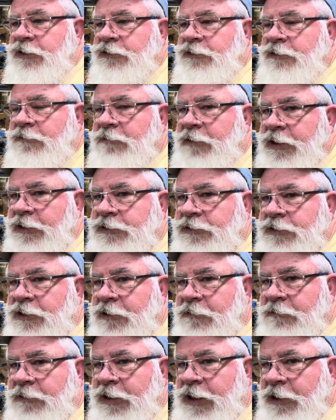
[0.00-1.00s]
to make sure
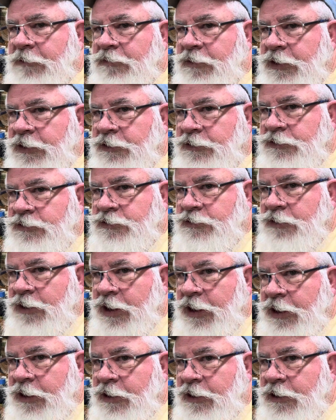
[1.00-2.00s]
I'm keeping it
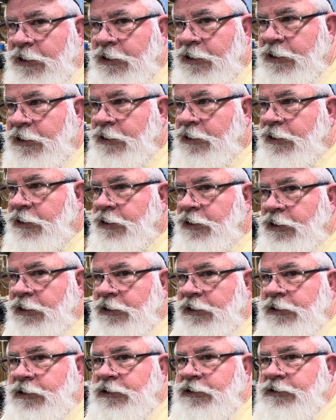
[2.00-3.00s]
straight,
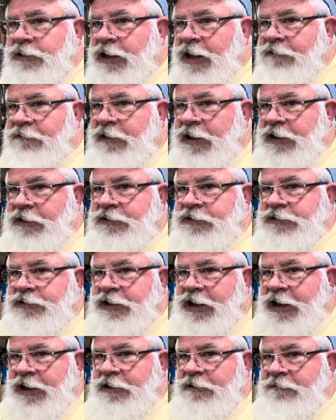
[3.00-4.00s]
because I've had to
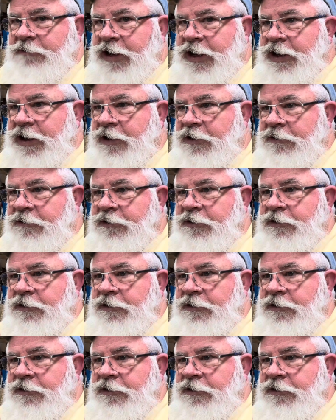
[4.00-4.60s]
sand them out.